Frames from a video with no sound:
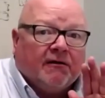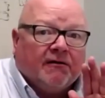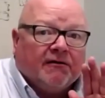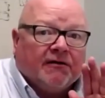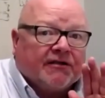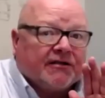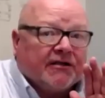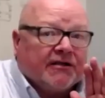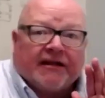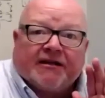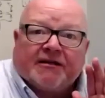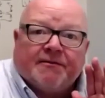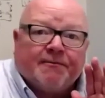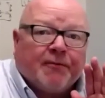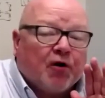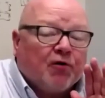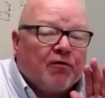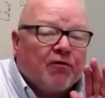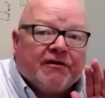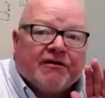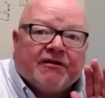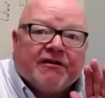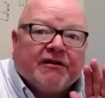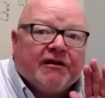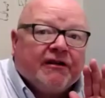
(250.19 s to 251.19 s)
Just like
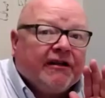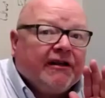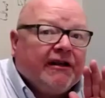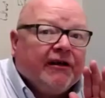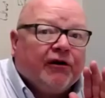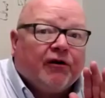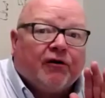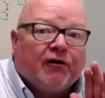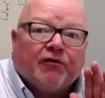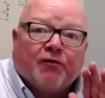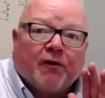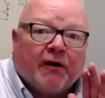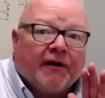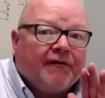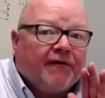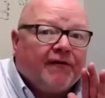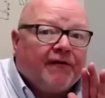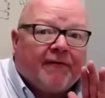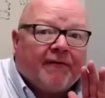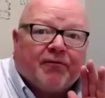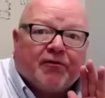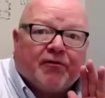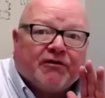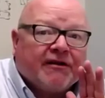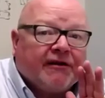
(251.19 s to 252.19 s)
smoking is going to kill
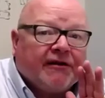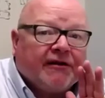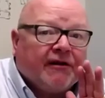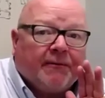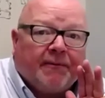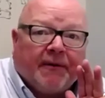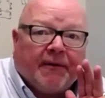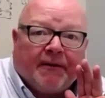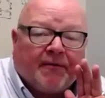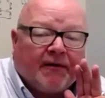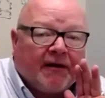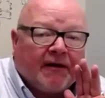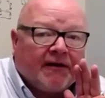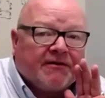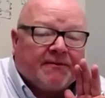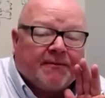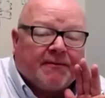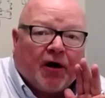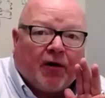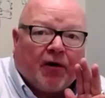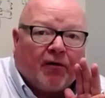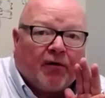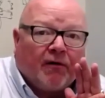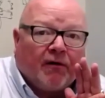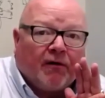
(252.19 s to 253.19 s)
25% of the people that
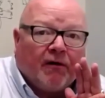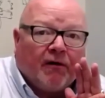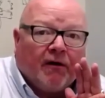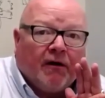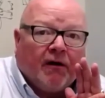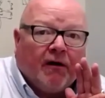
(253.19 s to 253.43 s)
smoke.